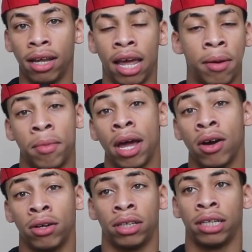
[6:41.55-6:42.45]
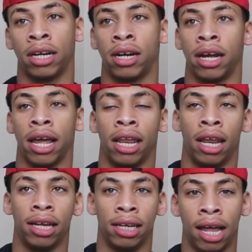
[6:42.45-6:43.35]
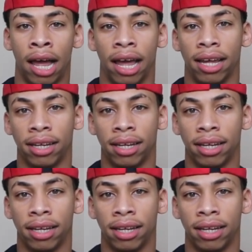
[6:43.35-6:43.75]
And I'm not going to sit here and, like, lie.